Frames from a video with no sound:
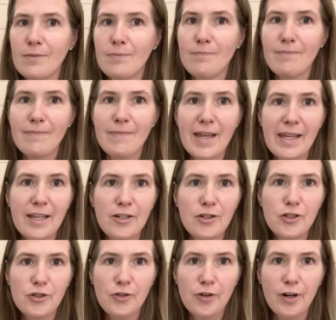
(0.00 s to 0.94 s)
Making
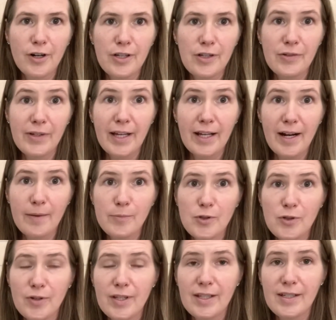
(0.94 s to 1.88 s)
sure you get up
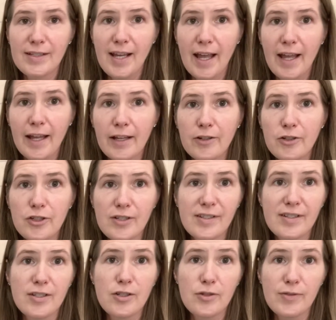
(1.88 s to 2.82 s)
during the day just
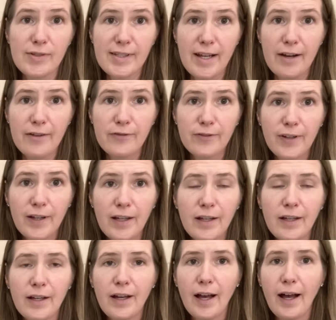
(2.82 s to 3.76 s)
to do stuff.
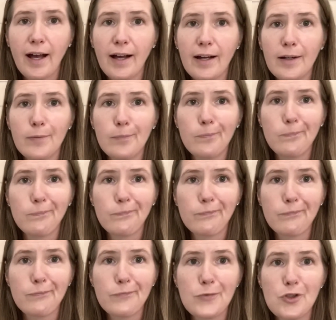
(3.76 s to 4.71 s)

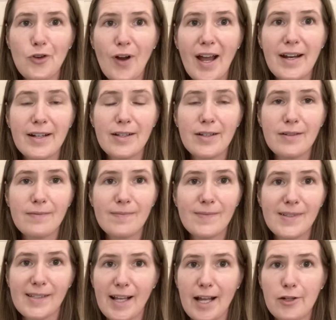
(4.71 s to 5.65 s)
Try to
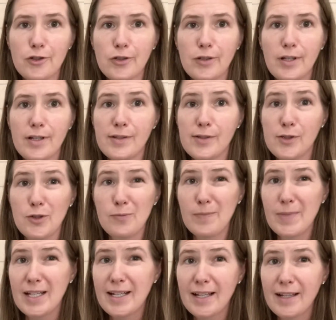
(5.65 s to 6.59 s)
schedule a Zoom
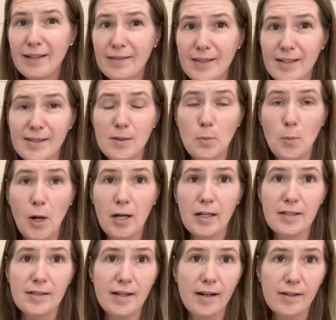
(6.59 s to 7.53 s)
meeting that's a walk
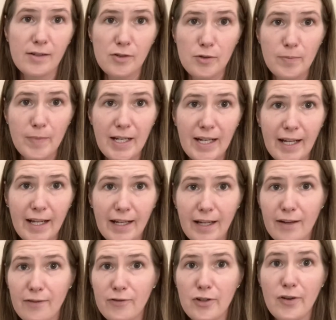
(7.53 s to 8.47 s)
and talk Zoom meeting
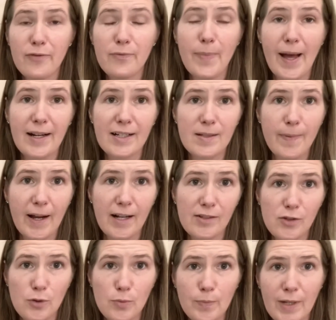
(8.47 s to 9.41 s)
if you have back-to-back
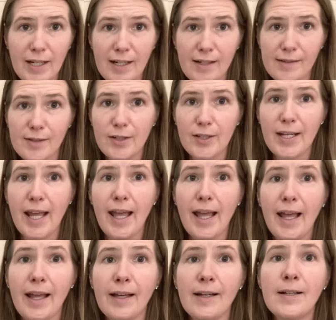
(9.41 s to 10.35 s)
Zoom meetings all
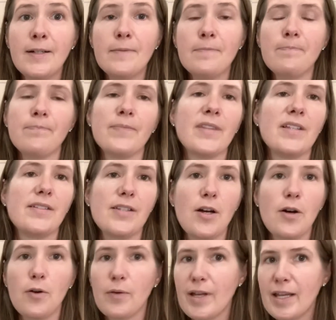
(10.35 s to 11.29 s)
day.
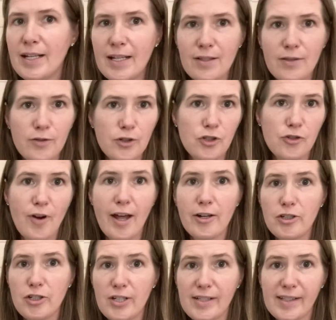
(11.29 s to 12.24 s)
So any of those
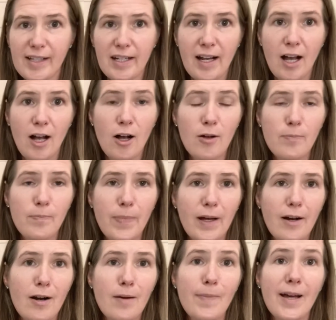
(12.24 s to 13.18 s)
strategies can help,
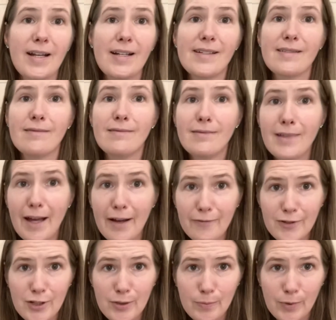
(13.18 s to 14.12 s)
but our bodies
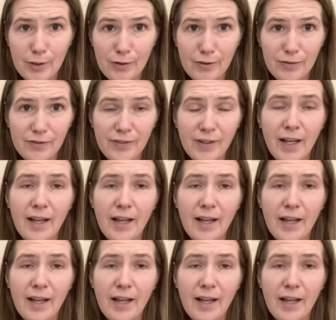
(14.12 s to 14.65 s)
love to move.